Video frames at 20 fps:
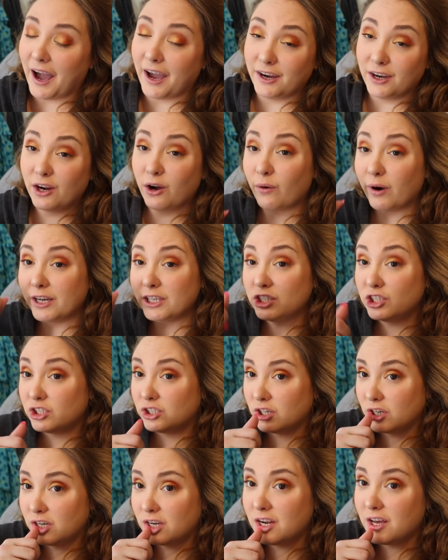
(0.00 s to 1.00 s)
I know I
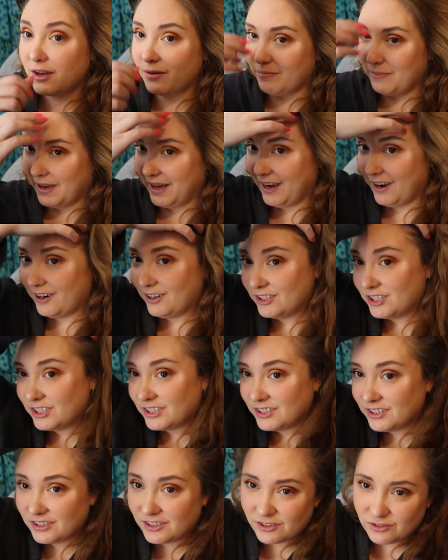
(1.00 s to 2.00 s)
should. My hair
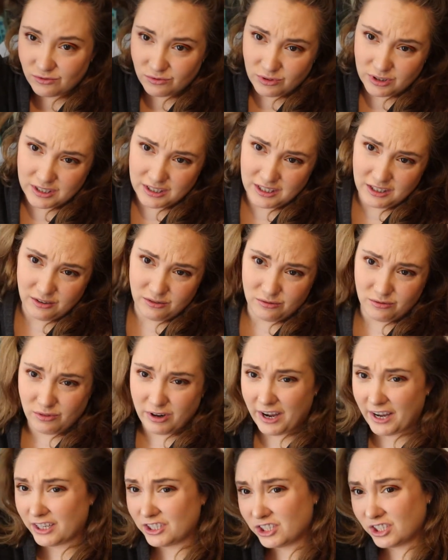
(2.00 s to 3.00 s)
just looks really
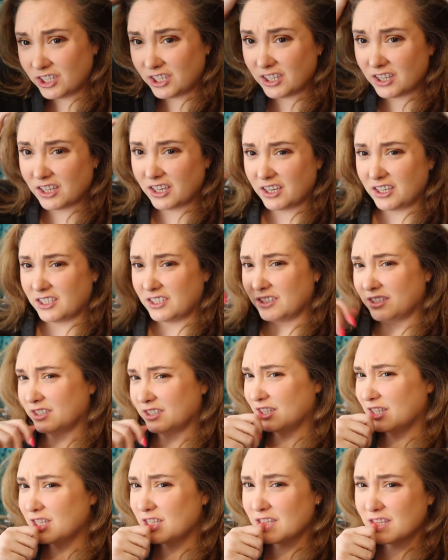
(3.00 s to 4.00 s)
ratchet there.
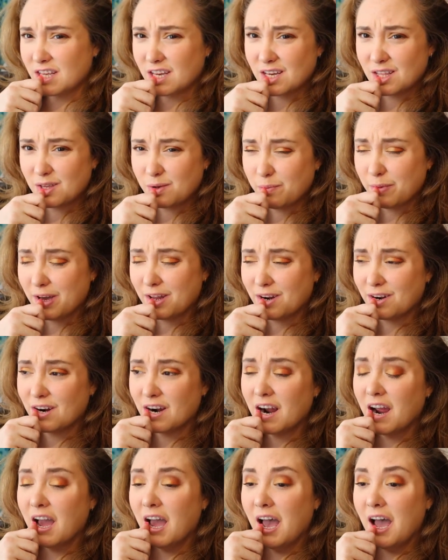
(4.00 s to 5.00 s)
It's slightly better.